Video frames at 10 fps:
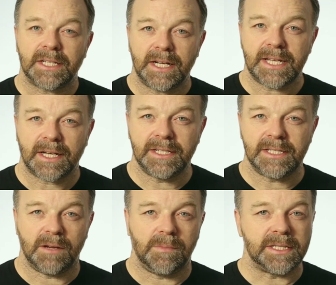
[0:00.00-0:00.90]
Today's acting
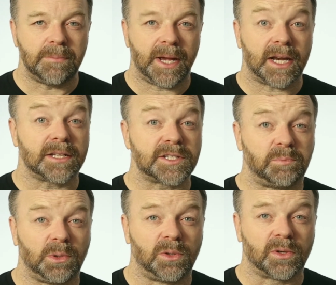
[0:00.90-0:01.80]
tip is about
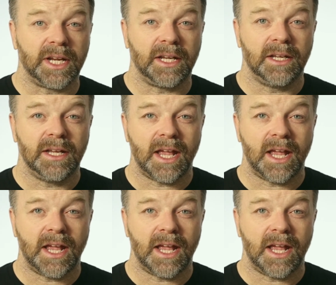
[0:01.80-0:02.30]
exploring